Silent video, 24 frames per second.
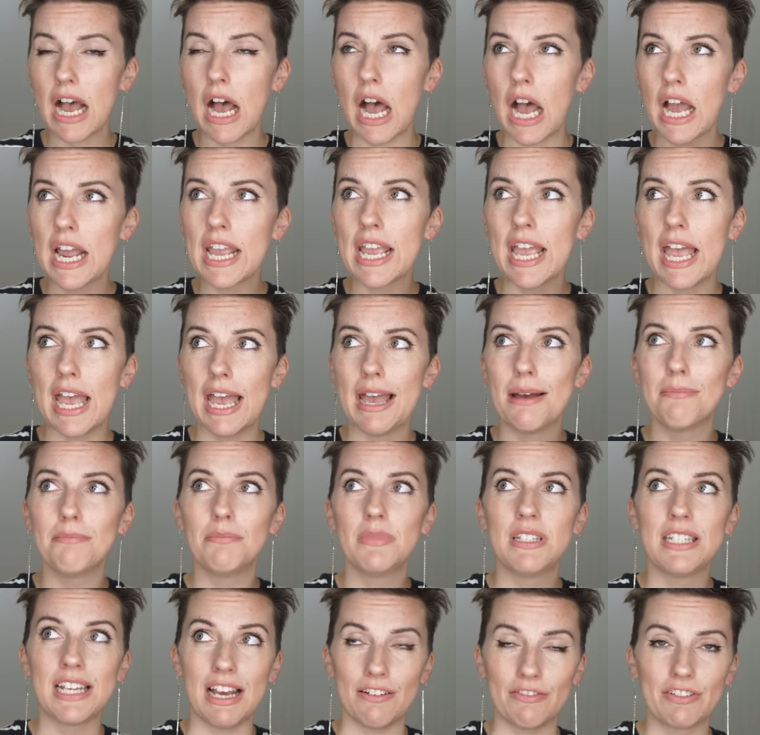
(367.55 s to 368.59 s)
I am
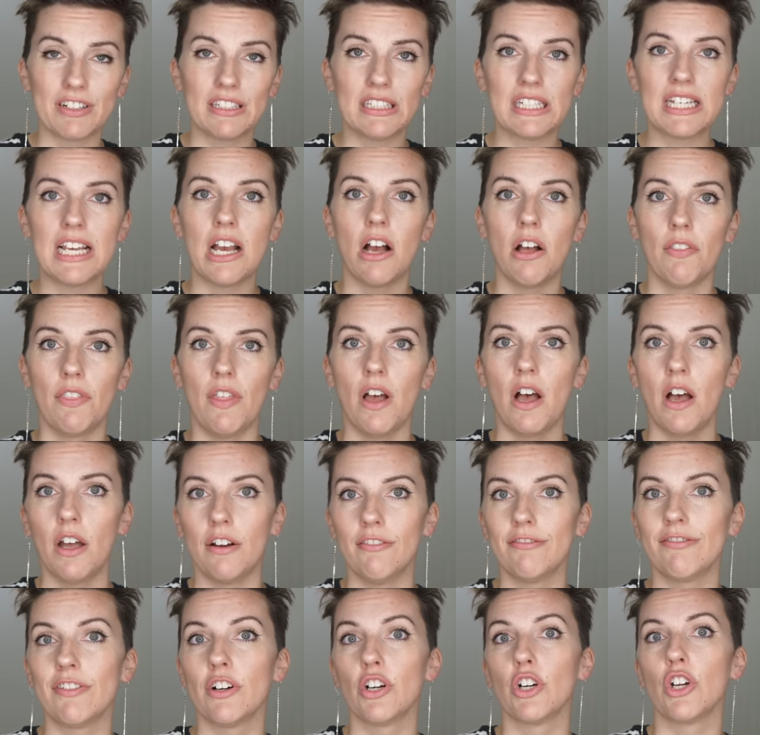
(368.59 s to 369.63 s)
definitely on the
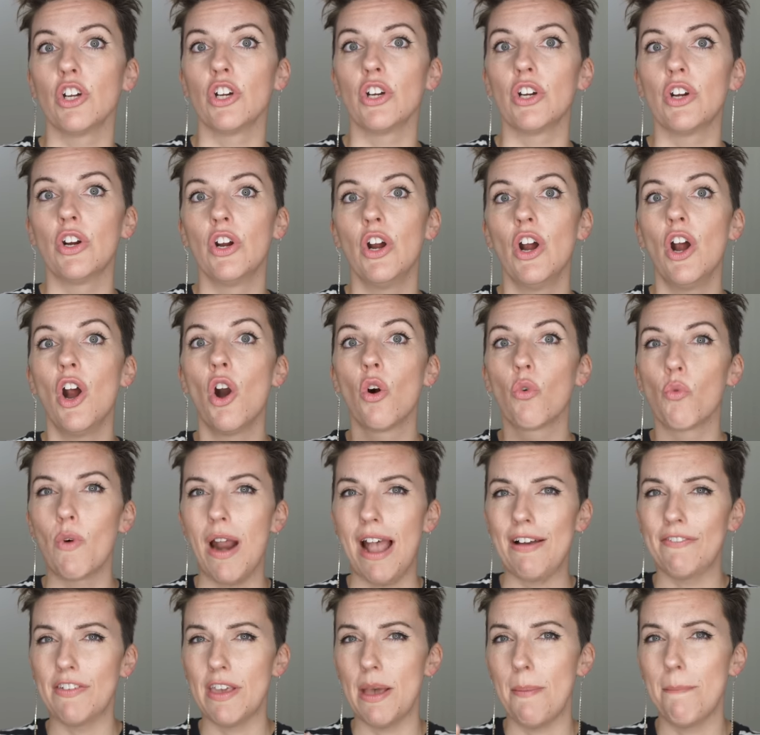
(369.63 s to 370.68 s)
hunt for a good
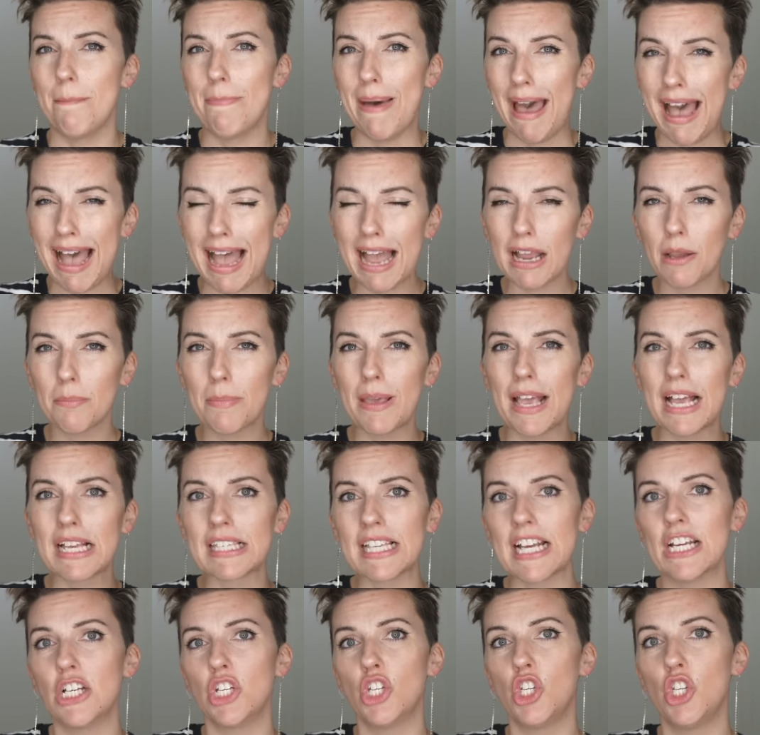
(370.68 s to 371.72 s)
raffia bag because
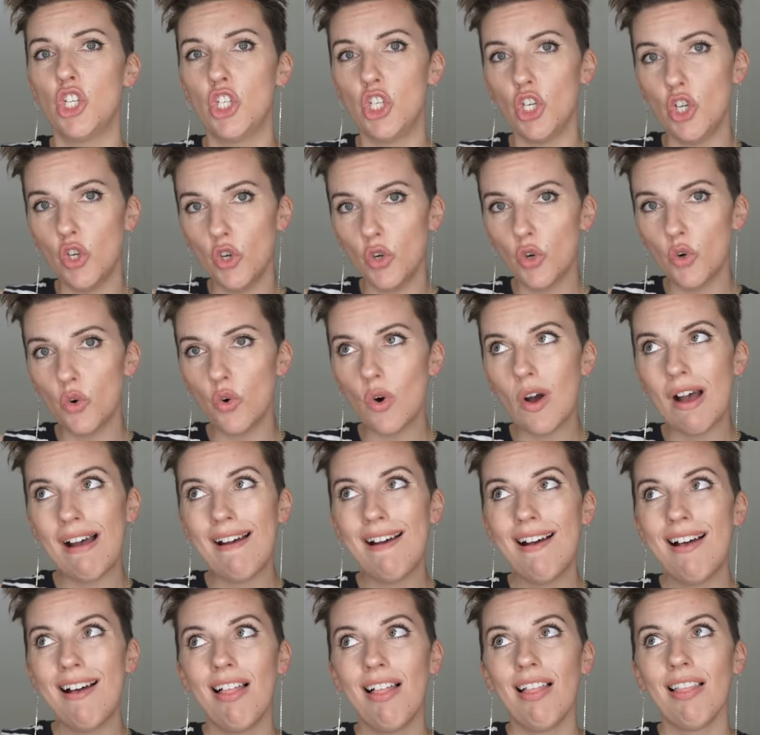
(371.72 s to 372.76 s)
I do
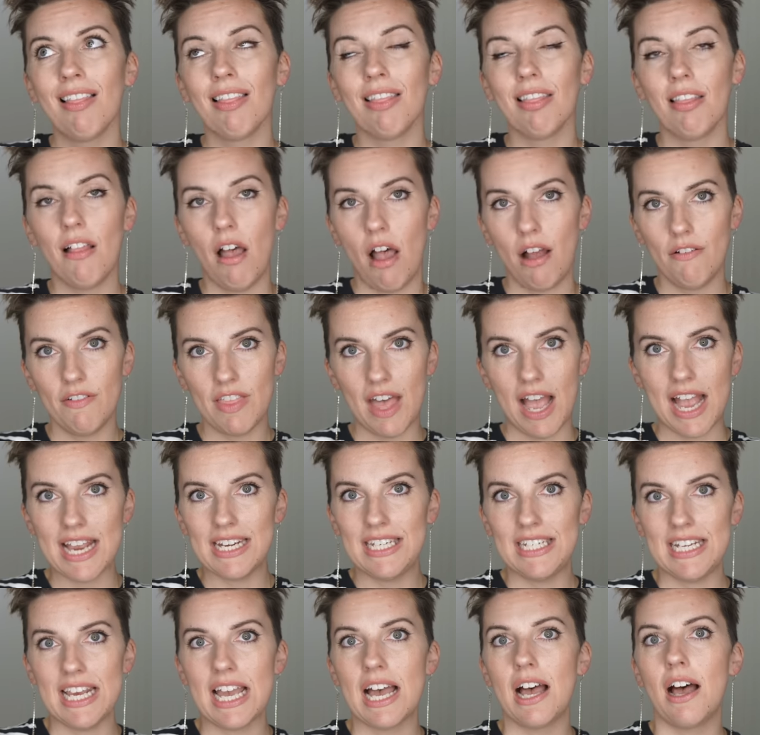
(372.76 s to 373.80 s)
love the
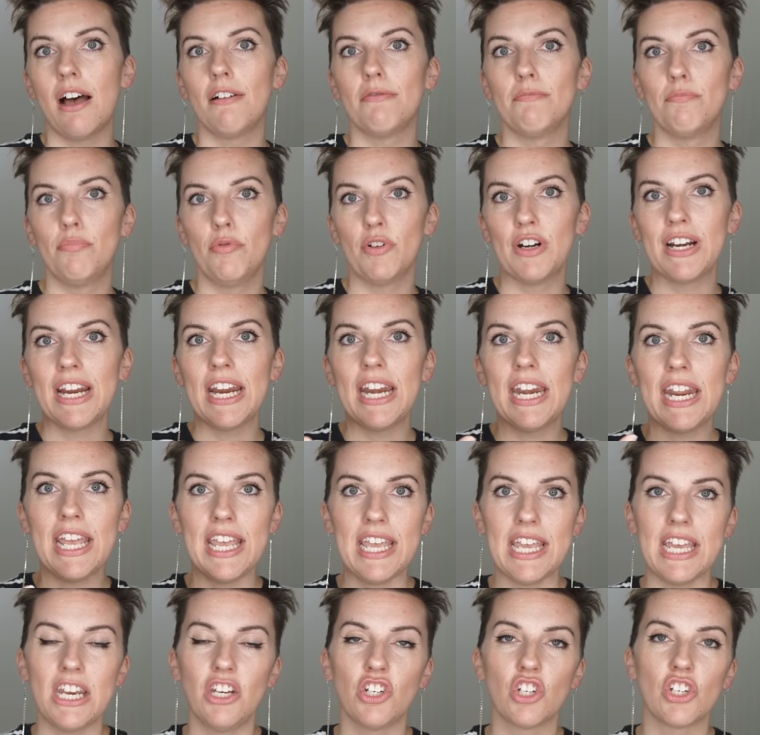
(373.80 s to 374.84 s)
idea of bringing
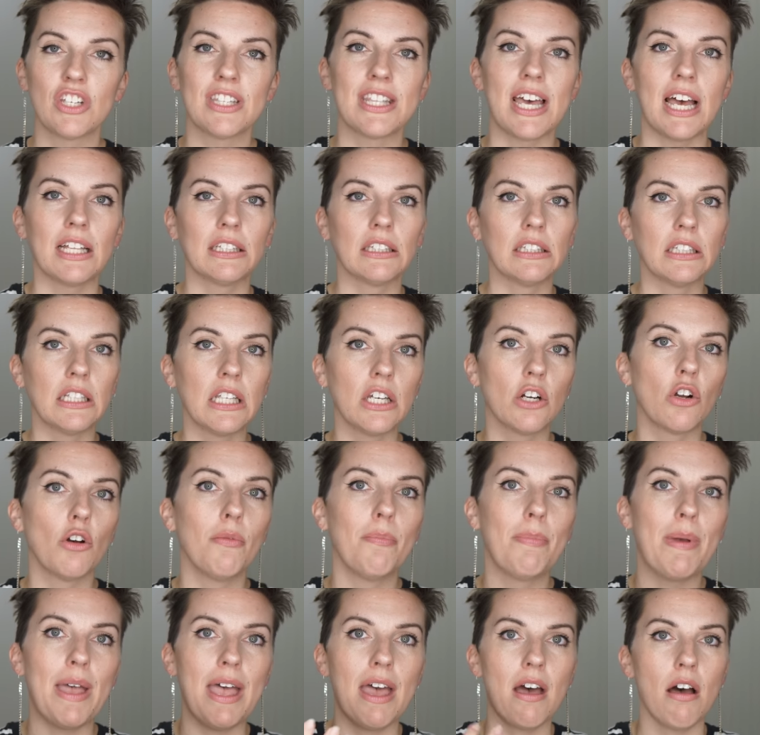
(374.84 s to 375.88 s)
in just that little
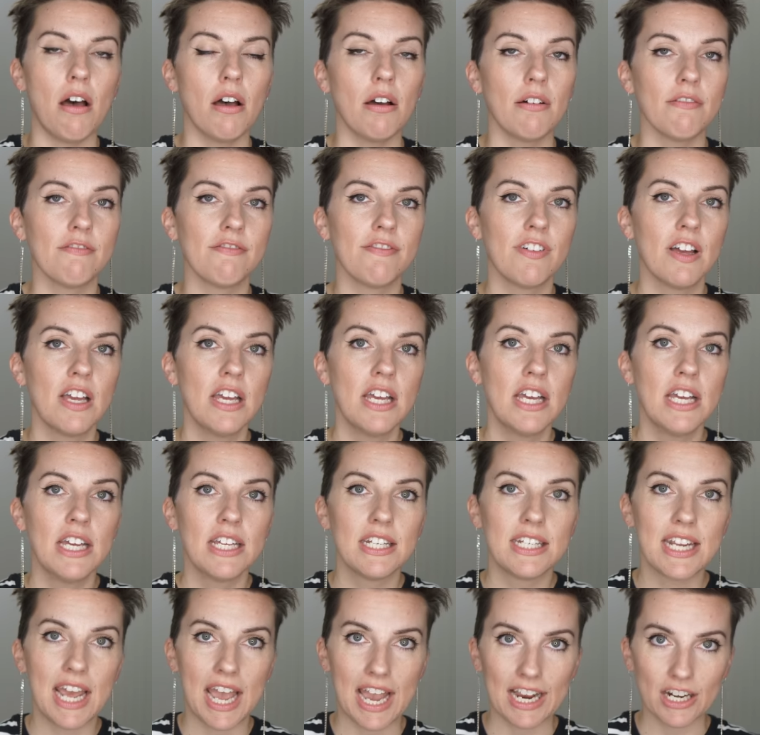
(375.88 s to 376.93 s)
bit of
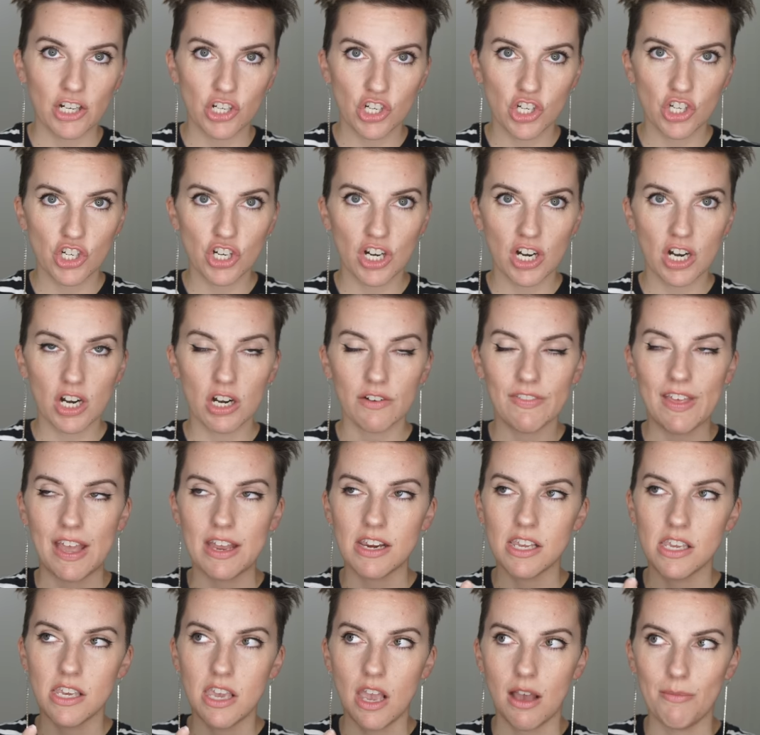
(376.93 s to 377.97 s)
texture,
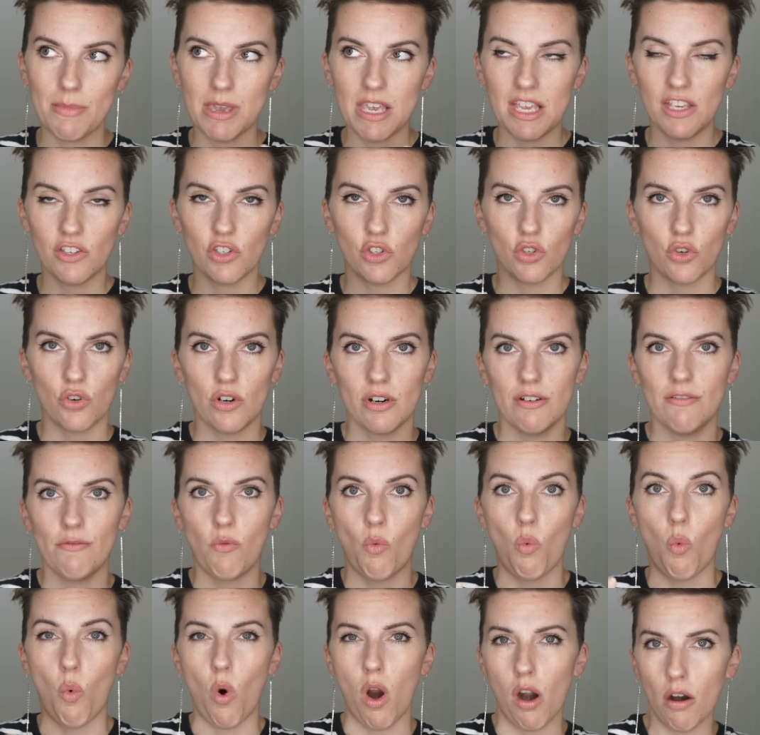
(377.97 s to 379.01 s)
that yummy sort of
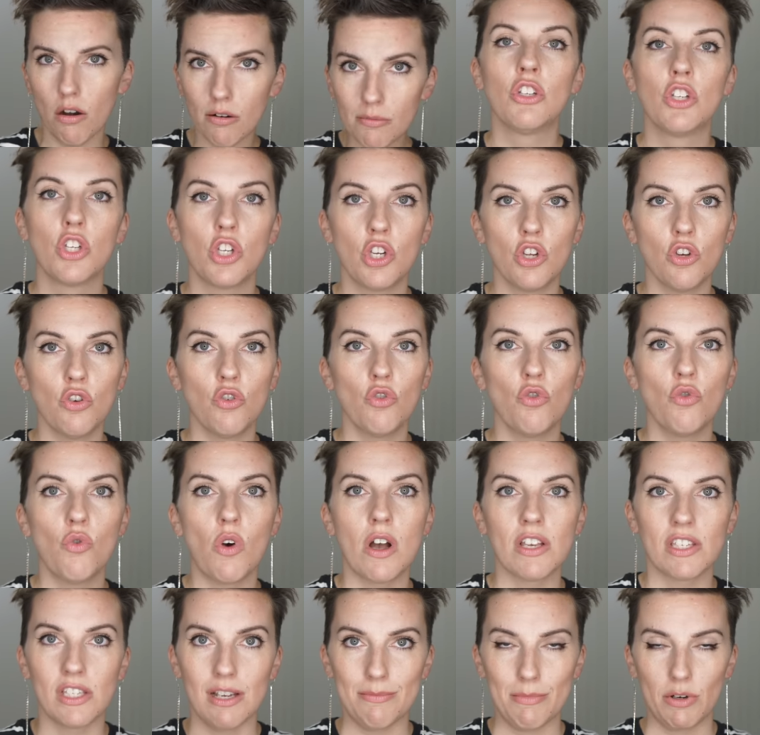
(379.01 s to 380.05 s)
warmth to
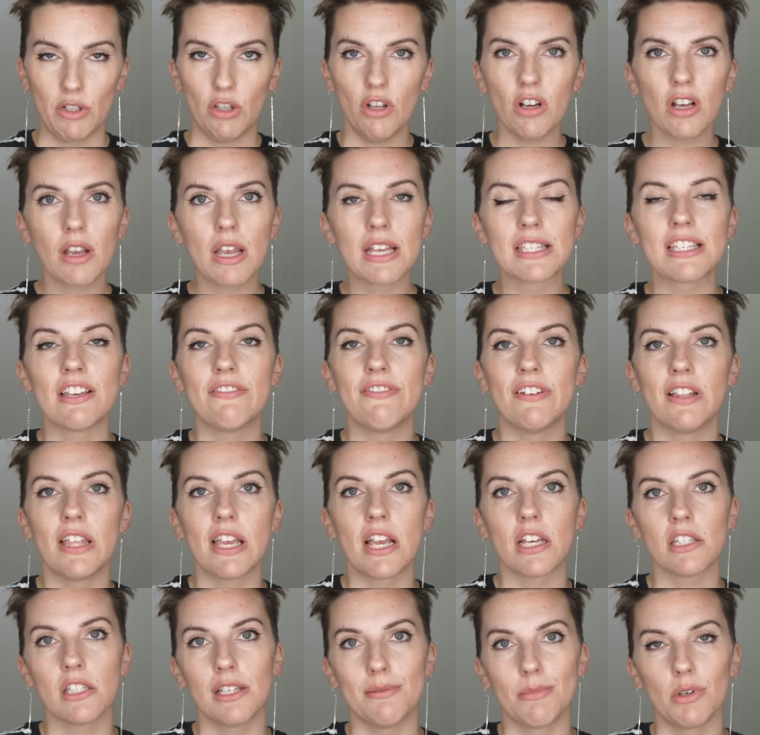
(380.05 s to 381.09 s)
a summer look because I feel
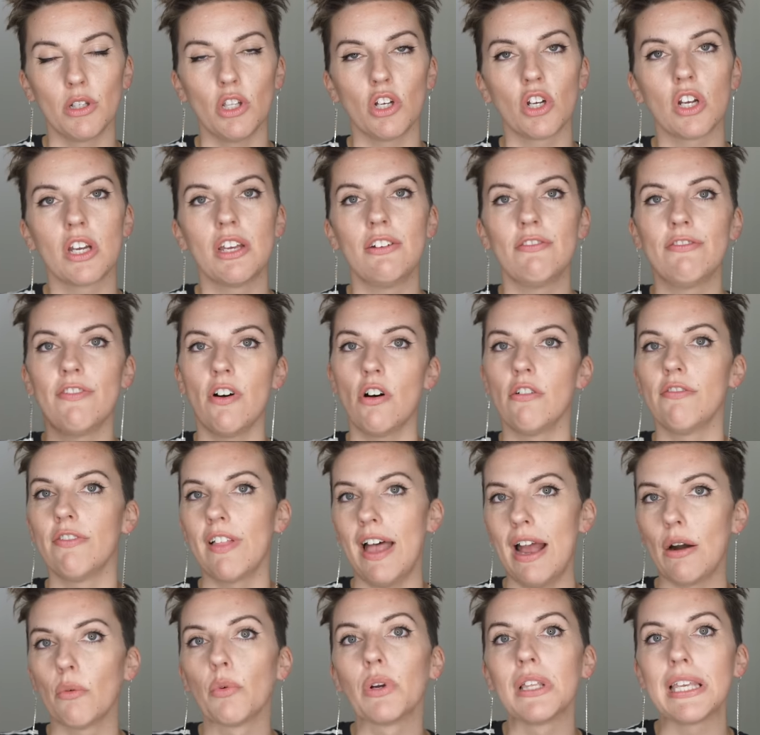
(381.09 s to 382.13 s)
like a summer look can fall
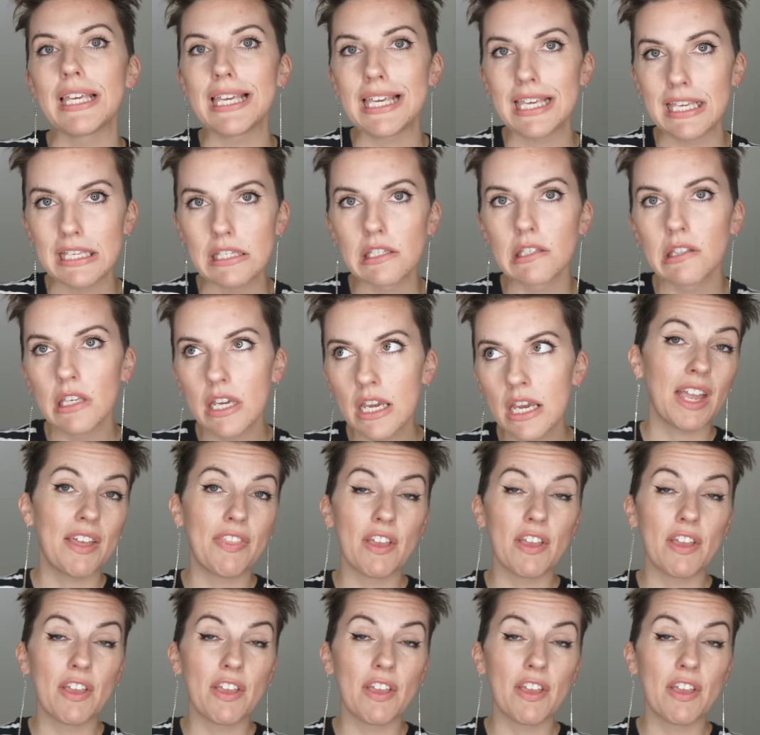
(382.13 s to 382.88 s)
flat really easily.